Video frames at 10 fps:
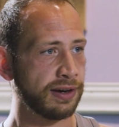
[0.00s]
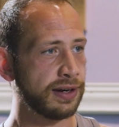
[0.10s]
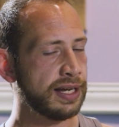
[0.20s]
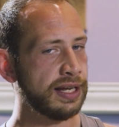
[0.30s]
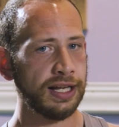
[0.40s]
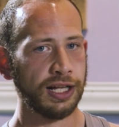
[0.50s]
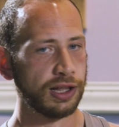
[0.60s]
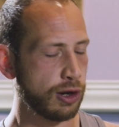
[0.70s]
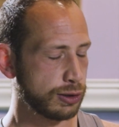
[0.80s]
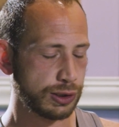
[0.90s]
care.
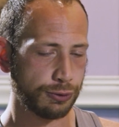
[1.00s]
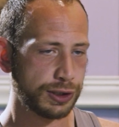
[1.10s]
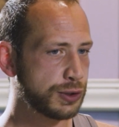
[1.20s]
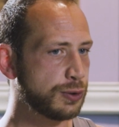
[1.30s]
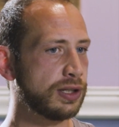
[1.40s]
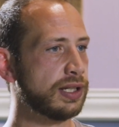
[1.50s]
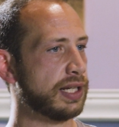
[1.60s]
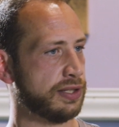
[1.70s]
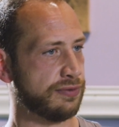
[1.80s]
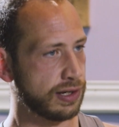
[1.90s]
Long story
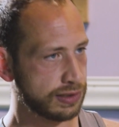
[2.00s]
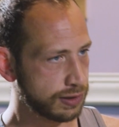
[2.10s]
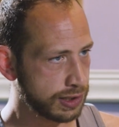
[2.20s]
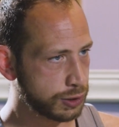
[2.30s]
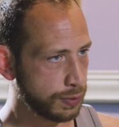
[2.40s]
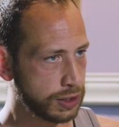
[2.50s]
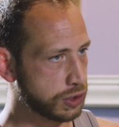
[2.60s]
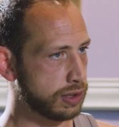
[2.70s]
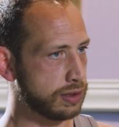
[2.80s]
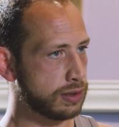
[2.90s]
short, his foster
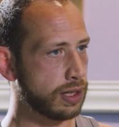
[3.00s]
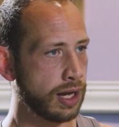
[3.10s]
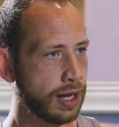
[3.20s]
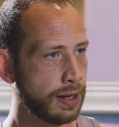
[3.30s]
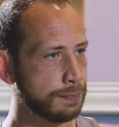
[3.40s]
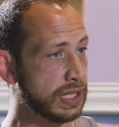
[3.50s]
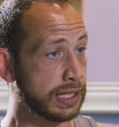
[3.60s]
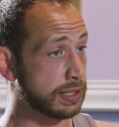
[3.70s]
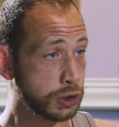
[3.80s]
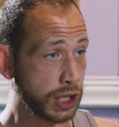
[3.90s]
situation
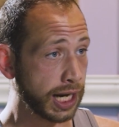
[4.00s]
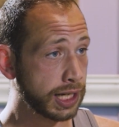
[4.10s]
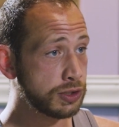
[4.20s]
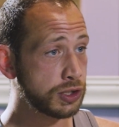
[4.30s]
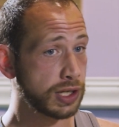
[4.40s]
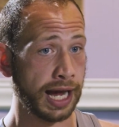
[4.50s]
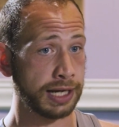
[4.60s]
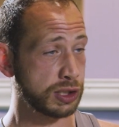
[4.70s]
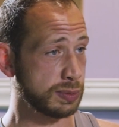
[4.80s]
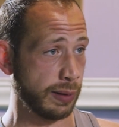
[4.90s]
needed to
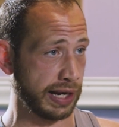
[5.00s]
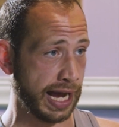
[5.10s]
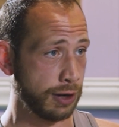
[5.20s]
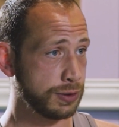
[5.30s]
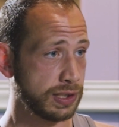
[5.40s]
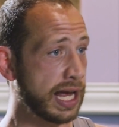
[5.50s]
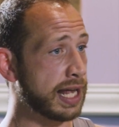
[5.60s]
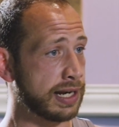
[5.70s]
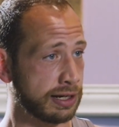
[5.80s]
change. I just bought a house